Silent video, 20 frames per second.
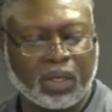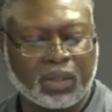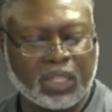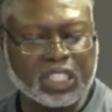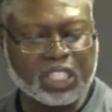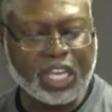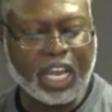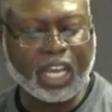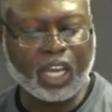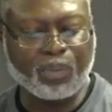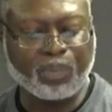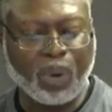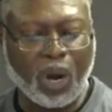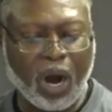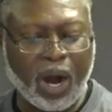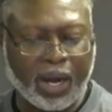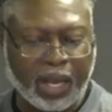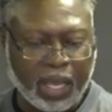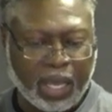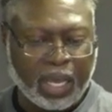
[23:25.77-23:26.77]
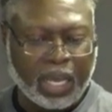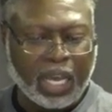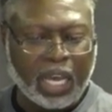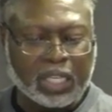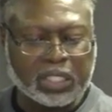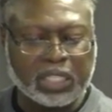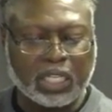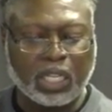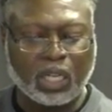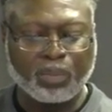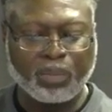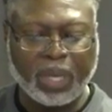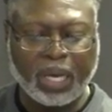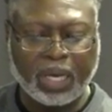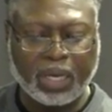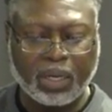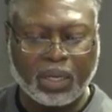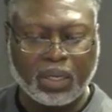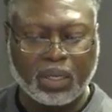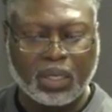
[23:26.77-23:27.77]
The second part is a
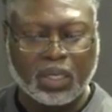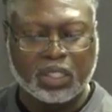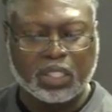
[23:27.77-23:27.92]
lament.